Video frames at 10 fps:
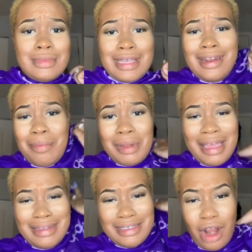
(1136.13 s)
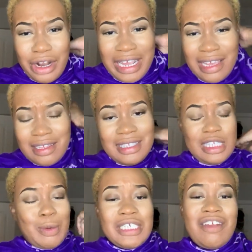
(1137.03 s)
And I'm like, darn it.
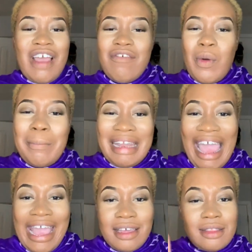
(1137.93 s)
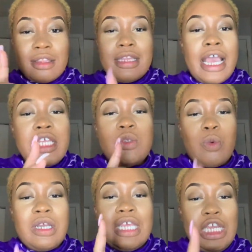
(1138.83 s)
Especially if I have on black. That's
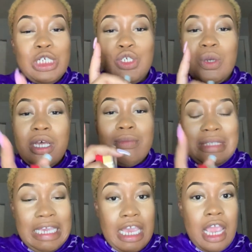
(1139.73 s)
where the issue comes in.